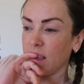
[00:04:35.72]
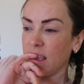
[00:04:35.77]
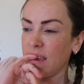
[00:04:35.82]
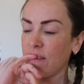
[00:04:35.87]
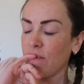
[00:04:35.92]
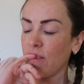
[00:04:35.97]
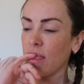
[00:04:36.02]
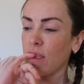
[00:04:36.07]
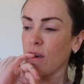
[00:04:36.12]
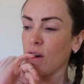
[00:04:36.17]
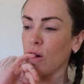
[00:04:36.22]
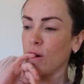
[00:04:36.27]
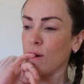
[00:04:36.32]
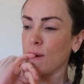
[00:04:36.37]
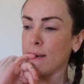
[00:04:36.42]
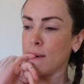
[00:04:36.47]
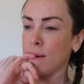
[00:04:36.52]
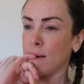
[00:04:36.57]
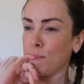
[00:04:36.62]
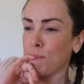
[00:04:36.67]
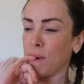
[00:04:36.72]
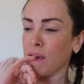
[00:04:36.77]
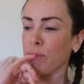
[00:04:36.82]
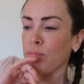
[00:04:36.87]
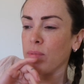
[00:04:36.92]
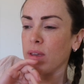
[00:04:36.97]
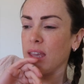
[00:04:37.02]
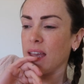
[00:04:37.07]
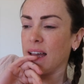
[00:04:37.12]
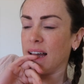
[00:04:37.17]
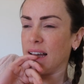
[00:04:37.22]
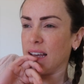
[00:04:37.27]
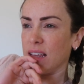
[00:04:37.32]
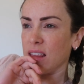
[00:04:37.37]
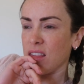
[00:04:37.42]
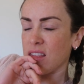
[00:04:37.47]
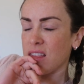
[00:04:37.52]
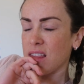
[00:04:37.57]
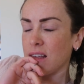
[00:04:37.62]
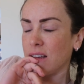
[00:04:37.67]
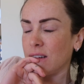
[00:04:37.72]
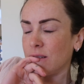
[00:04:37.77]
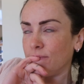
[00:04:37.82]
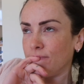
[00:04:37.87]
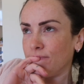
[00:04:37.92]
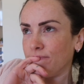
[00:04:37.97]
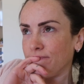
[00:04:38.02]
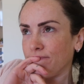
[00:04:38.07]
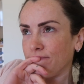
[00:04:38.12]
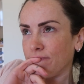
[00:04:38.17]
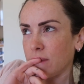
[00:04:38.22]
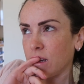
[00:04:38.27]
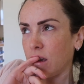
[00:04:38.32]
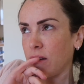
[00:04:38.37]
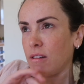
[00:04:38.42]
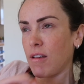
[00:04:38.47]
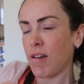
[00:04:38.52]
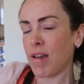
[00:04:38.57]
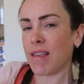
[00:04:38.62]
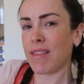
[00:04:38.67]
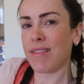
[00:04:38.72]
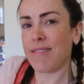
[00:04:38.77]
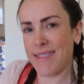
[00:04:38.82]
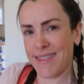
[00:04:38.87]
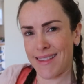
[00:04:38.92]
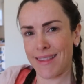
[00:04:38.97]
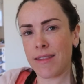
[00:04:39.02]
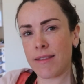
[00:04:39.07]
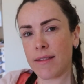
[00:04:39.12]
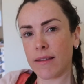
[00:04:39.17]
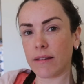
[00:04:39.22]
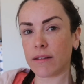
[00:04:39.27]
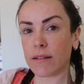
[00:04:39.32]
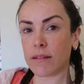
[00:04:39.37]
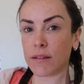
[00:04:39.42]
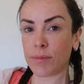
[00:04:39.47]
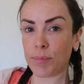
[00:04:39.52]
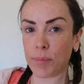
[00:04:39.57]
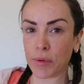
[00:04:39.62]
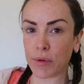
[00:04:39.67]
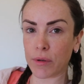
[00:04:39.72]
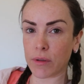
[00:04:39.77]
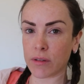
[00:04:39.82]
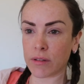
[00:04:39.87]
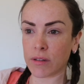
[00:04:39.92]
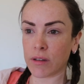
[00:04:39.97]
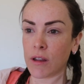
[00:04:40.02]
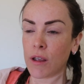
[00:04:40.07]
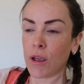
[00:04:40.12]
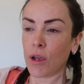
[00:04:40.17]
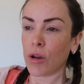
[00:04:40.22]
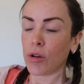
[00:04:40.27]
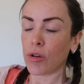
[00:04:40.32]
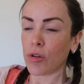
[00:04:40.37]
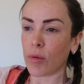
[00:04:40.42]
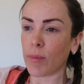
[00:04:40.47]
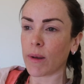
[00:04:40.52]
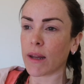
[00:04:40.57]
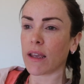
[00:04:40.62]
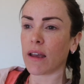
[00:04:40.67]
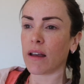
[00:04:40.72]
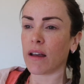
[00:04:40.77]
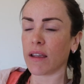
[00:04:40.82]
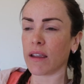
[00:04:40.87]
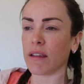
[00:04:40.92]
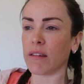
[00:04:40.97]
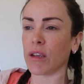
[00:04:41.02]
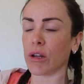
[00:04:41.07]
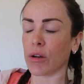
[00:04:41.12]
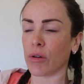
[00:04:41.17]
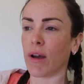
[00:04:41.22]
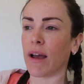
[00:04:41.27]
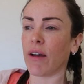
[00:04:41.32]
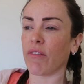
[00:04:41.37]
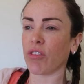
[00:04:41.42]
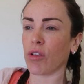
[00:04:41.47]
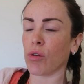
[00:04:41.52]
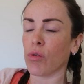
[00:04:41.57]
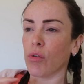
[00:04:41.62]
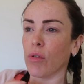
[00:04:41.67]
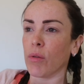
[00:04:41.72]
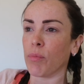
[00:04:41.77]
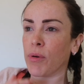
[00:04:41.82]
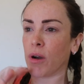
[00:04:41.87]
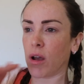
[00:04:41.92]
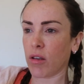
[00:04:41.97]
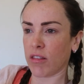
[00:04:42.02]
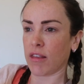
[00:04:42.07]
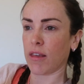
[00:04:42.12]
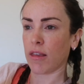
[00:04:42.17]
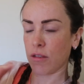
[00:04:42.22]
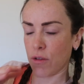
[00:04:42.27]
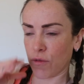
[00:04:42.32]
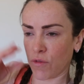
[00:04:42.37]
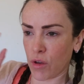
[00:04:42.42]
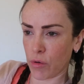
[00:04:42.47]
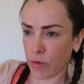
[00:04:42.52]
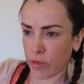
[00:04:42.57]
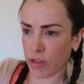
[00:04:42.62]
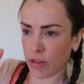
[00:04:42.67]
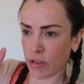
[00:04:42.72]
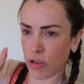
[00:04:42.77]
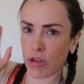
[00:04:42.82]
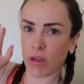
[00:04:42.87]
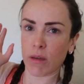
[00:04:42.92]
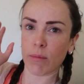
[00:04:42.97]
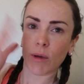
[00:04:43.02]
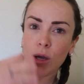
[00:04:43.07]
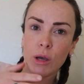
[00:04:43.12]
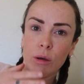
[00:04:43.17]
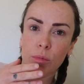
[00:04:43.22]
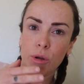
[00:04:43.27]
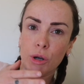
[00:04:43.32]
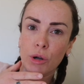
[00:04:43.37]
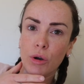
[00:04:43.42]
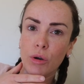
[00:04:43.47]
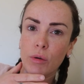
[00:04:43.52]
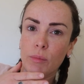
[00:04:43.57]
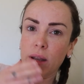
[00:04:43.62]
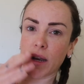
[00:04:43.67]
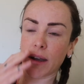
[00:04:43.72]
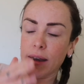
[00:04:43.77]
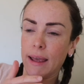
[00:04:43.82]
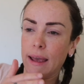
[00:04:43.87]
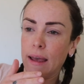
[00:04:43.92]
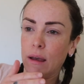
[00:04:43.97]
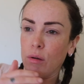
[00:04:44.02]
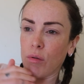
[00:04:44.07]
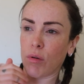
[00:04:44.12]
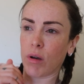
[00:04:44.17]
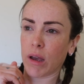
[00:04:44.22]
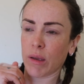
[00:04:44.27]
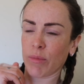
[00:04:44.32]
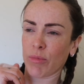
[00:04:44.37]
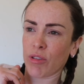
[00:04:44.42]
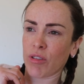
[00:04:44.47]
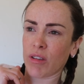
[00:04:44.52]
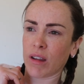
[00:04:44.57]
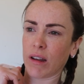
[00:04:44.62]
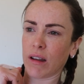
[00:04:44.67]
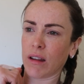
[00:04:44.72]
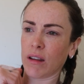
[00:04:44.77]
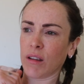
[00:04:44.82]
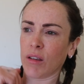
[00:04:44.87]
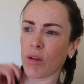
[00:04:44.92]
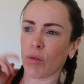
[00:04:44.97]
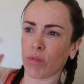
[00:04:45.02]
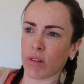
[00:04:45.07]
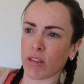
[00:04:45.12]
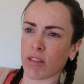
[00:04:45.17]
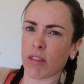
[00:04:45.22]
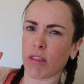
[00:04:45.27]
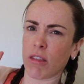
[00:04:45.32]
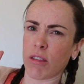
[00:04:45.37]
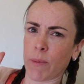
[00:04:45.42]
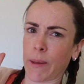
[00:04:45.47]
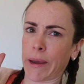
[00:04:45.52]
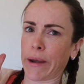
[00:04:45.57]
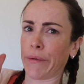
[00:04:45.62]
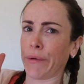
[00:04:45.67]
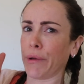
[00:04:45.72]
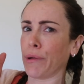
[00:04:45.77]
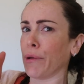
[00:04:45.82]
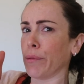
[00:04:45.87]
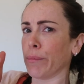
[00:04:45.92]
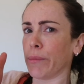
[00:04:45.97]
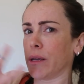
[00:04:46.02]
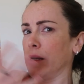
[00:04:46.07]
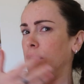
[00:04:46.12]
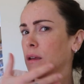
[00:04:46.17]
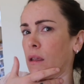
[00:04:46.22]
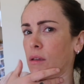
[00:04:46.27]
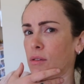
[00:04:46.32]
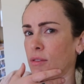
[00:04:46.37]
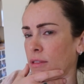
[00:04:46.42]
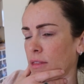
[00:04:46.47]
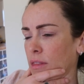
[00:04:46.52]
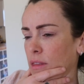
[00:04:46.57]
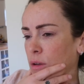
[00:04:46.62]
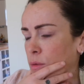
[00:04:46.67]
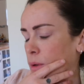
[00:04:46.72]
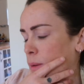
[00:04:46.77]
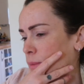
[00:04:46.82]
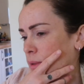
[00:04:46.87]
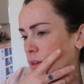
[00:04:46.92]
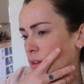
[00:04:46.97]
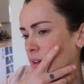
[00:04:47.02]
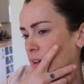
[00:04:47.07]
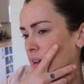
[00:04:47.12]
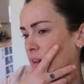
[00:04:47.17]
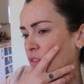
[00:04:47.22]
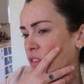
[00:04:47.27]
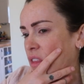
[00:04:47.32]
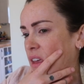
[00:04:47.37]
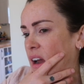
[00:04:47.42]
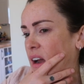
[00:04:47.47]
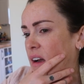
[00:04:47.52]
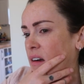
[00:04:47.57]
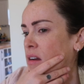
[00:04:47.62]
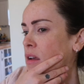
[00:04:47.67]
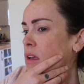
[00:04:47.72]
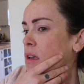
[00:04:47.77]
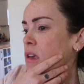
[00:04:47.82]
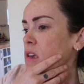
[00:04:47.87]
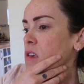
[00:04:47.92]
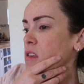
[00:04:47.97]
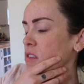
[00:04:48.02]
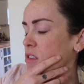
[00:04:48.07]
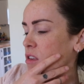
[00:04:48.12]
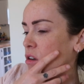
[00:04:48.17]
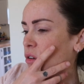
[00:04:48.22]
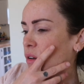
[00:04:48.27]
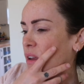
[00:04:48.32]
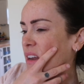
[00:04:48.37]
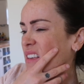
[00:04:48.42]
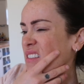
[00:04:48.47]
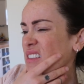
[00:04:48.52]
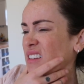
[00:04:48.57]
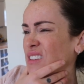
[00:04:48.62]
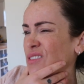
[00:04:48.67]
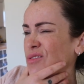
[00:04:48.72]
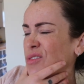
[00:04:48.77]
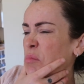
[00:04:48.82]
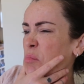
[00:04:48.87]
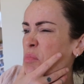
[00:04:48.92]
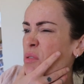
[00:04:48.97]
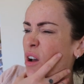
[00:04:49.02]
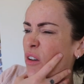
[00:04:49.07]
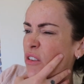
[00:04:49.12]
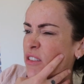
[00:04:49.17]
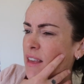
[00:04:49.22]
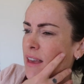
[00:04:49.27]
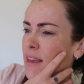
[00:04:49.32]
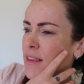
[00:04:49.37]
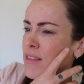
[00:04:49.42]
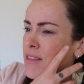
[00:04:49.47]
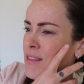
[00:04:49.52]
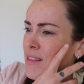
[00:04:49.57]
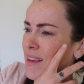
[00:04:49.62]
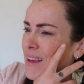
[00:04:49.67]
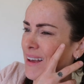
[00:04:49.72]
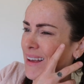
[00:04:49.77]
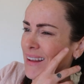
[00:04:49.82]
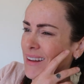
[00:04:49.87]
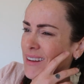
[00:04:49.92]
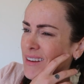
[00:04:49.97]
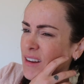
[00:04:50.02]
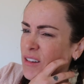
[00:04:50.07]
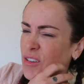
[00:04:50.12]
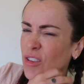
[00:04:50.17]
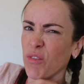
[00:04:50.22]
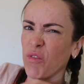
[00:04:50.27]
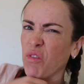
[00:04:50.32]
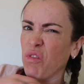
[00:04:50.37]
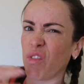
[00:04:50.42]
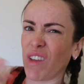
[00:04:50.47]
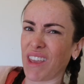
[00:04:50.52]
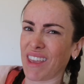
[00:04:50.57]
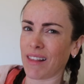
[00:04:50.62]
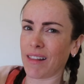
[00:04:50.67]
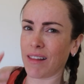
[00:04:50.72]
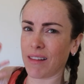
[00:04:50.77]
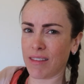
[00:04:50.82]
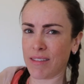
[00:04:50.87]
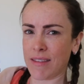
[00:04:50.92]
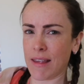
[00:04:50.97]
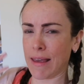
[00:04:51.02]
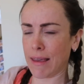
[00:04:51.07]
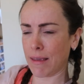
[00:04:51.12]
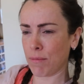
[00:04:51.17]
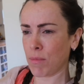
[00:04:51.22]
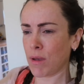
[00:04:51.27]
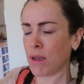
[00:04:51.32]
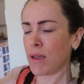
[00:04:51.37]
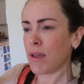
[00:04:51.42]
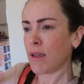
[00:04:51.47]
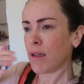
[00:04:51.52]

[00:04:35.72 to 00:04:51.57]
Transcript: even though I mightn't be as, not consistent, but normally I, you know, have the whole process of going to the gym and coming home, and now I'm just kind of like going into the spare room and using the equipment I have there. So it is a different process and it doesn't feel the same.